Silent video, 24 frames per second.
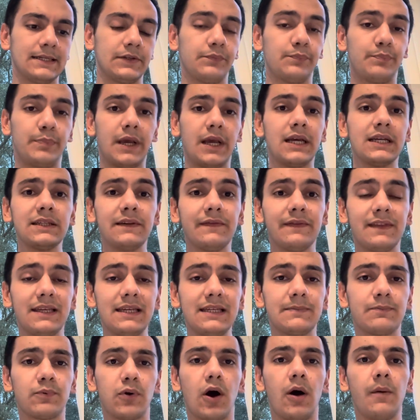because of
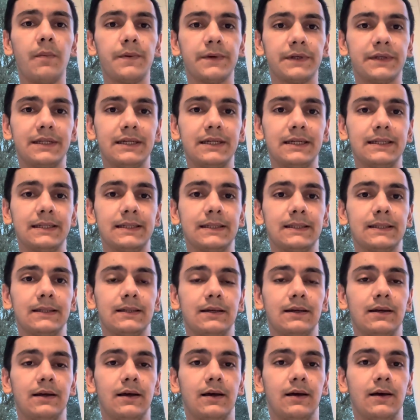these properties,
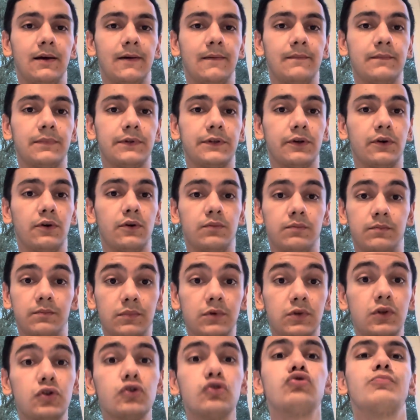so
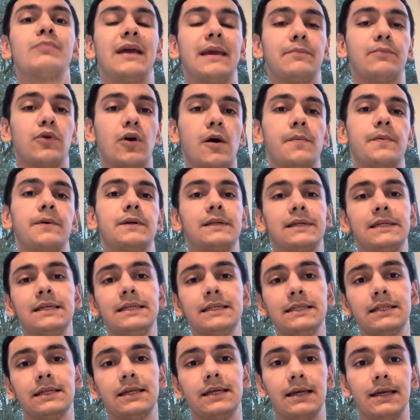two main
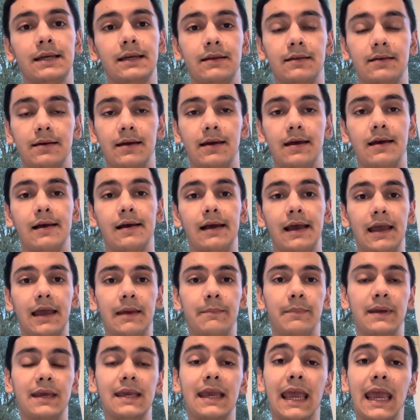properties,
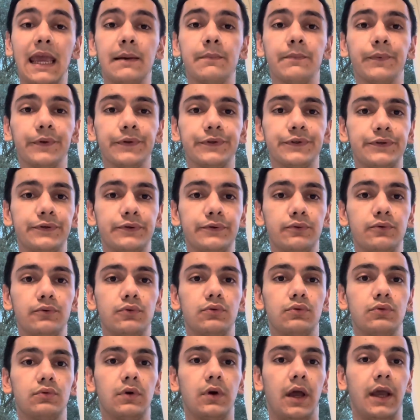being able
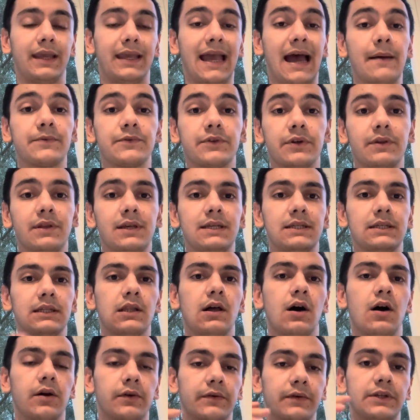to capture these
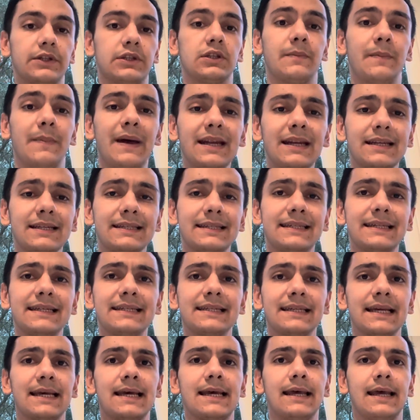long-range dependencies
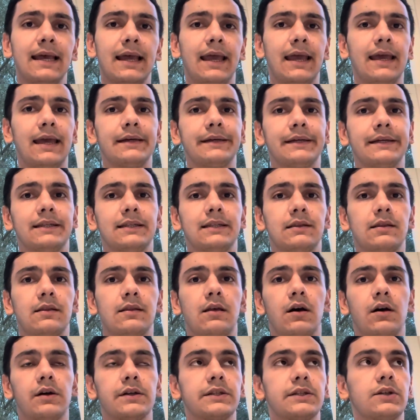and
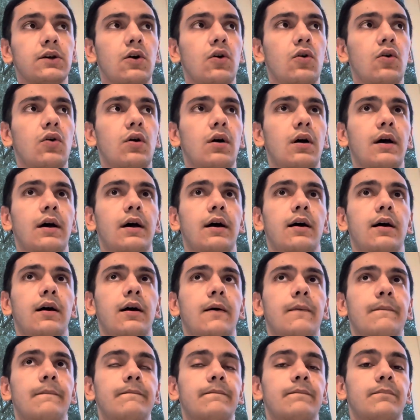
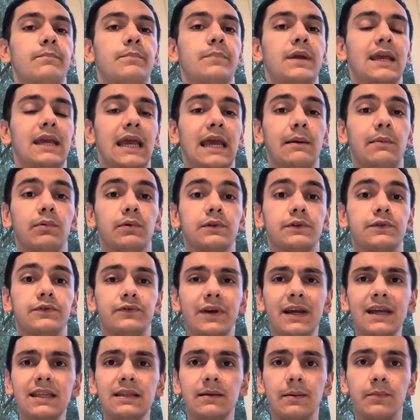also being able to
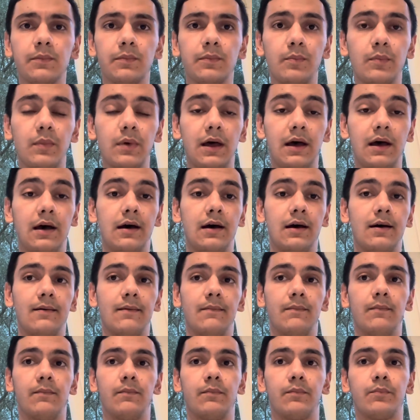train them
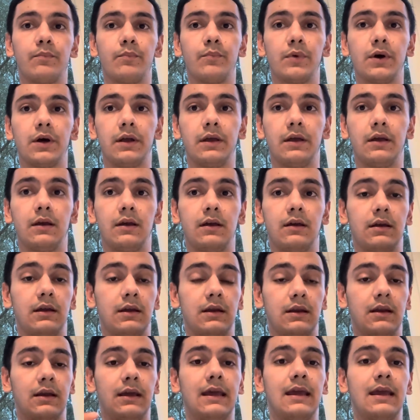
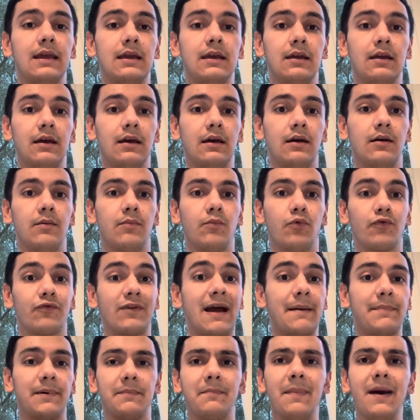in a more
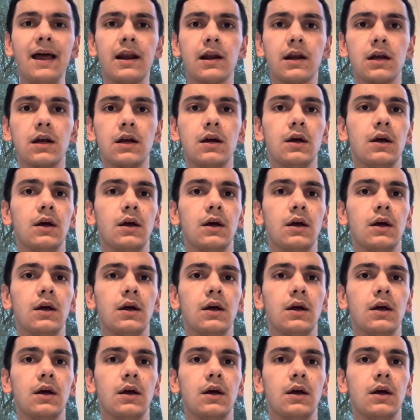rapid manner,